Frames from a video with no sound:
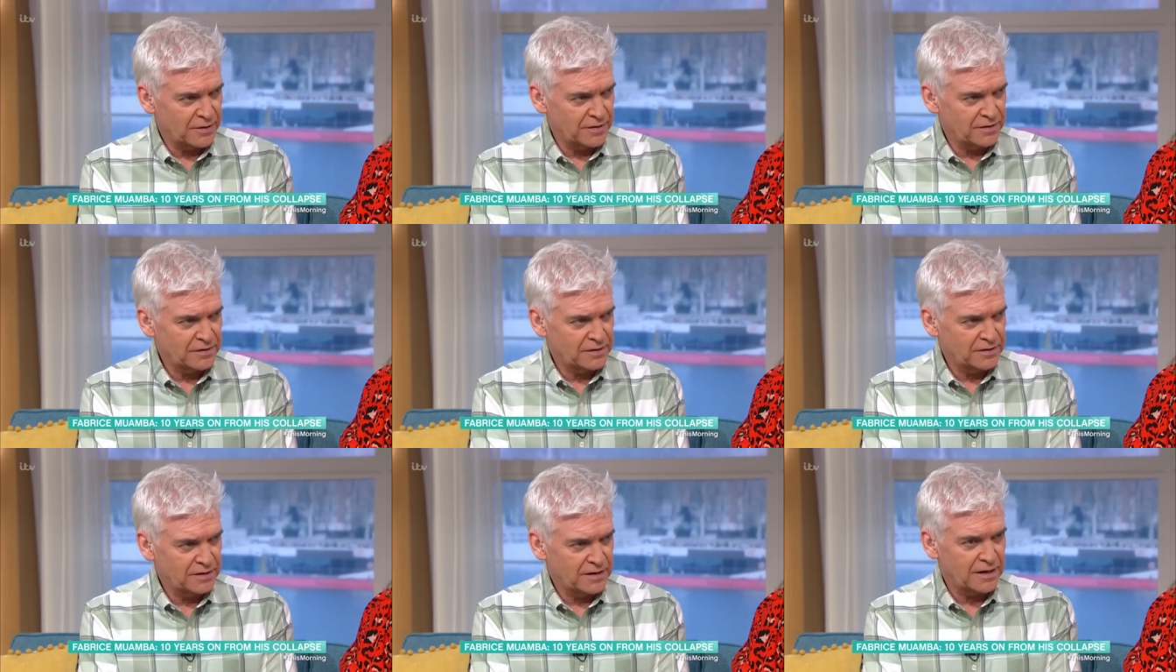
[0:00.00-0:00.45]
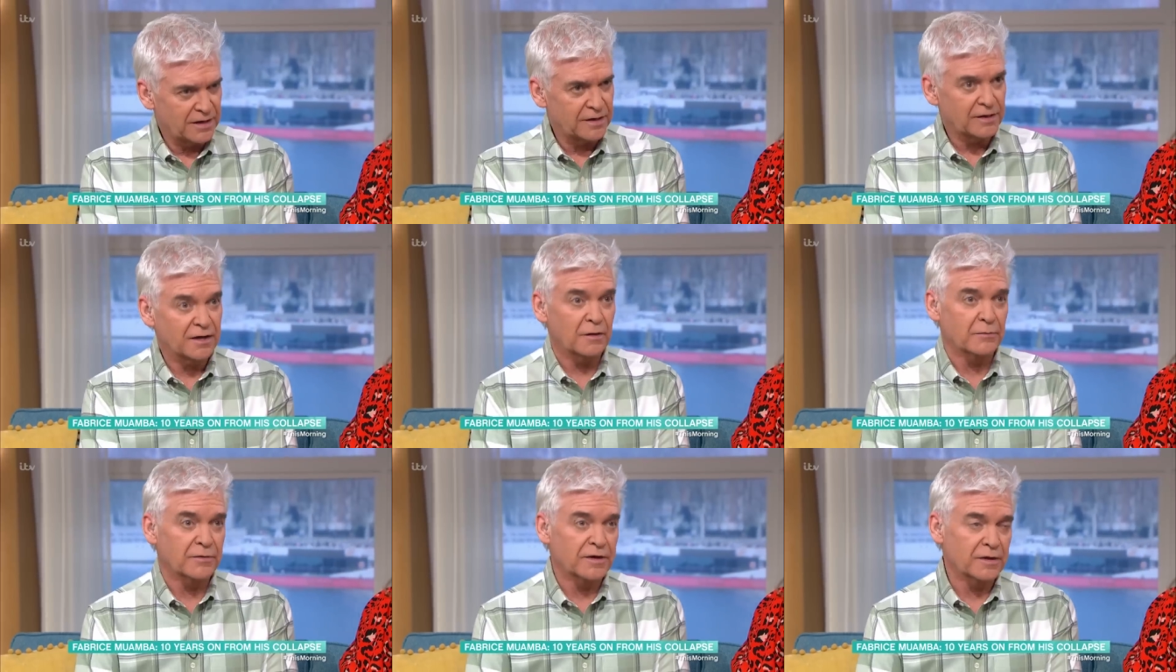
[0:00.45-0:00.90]
mm -hmm. and
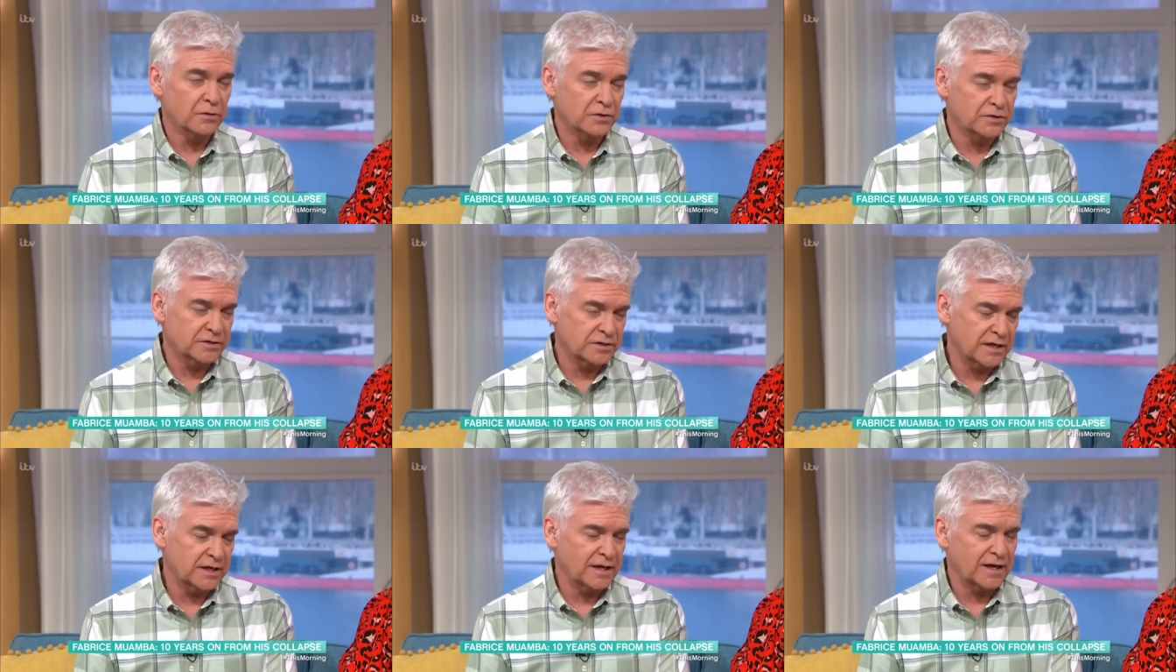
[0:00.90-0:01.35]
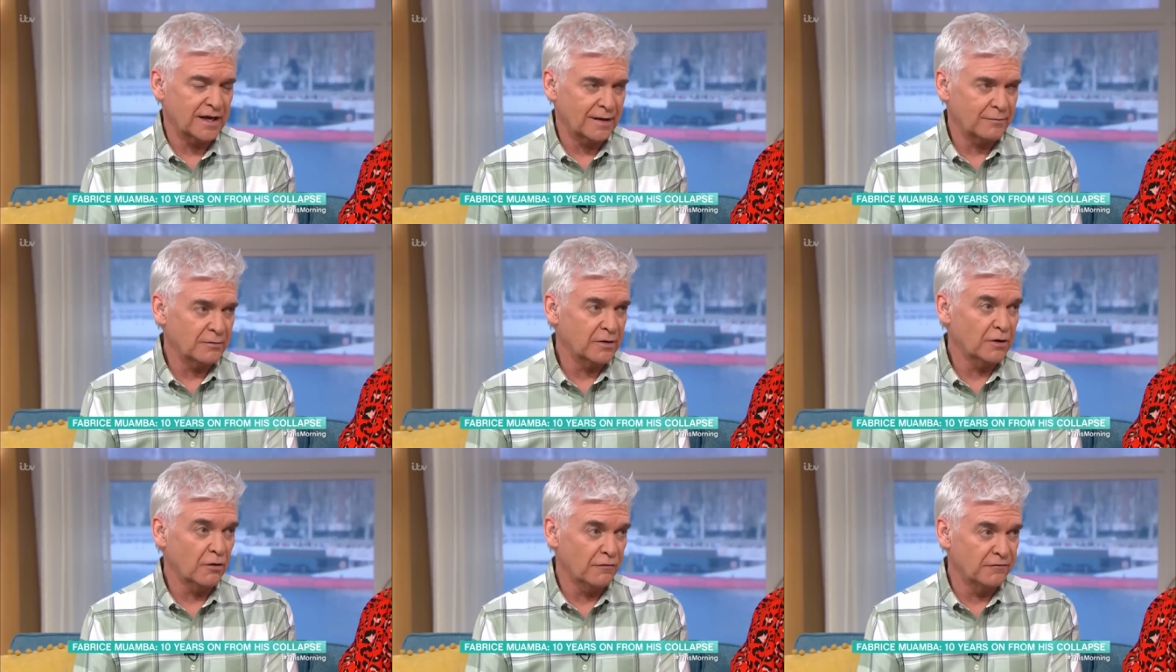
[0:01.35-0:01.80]
nobody wants that to
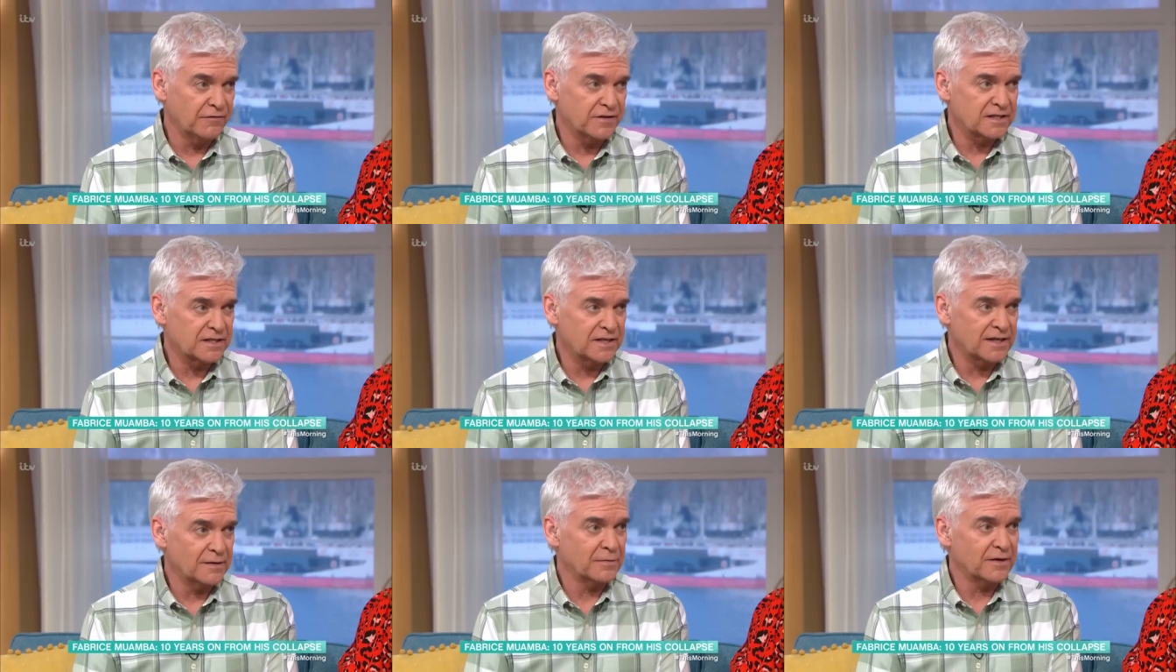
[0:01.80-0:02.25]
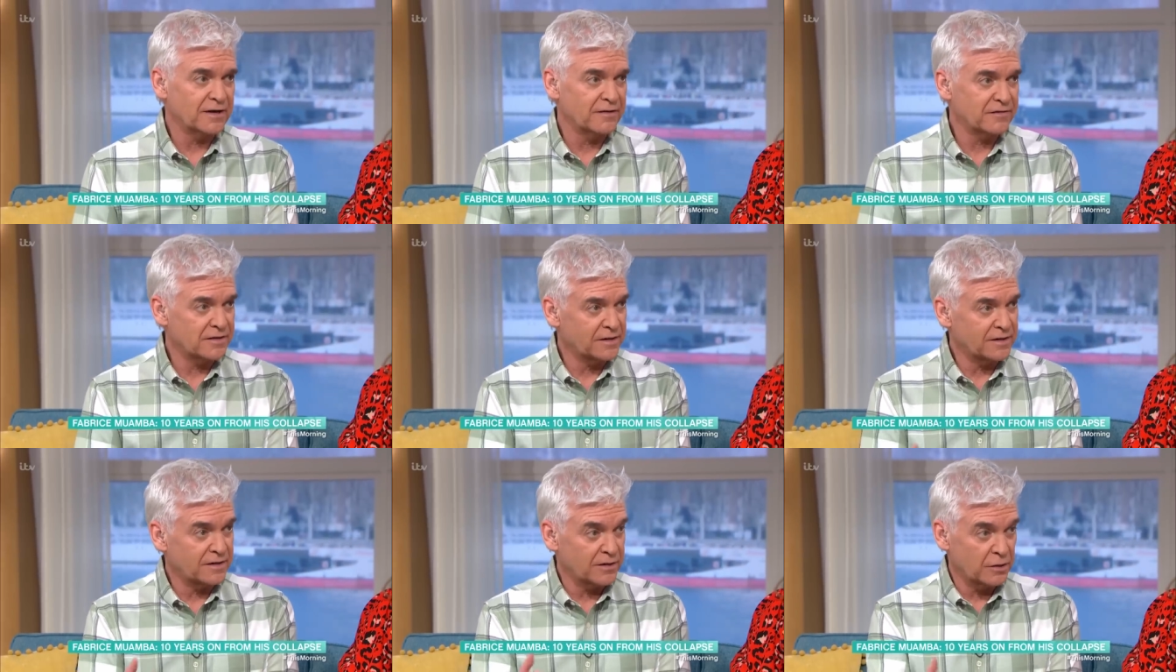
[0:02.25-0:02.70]
happen, obviously. But if,
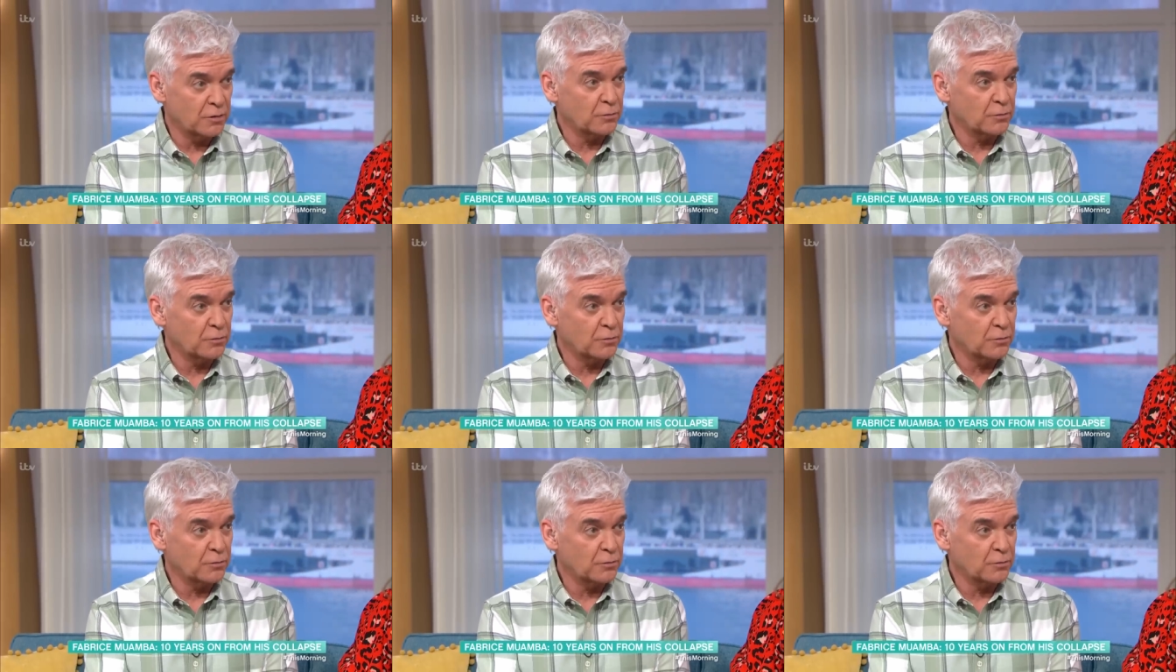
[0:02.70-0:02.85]
you